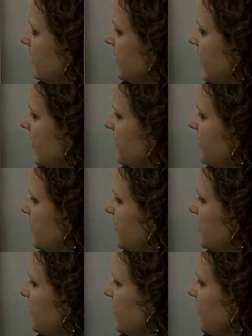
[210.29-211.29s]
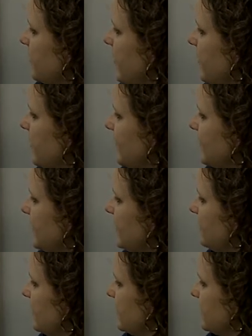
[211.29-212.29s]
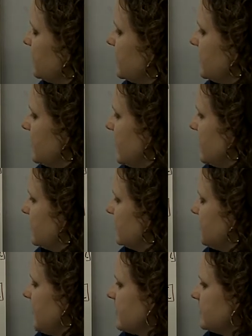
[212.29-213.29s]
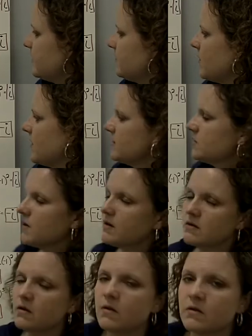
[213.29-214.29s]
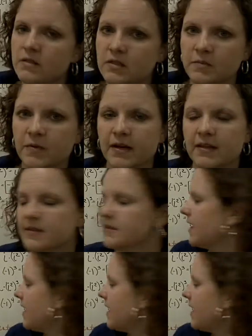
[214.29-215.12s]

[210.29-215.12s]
-1 to the fourth power, that's even, so it stays +1. So our goal is to break this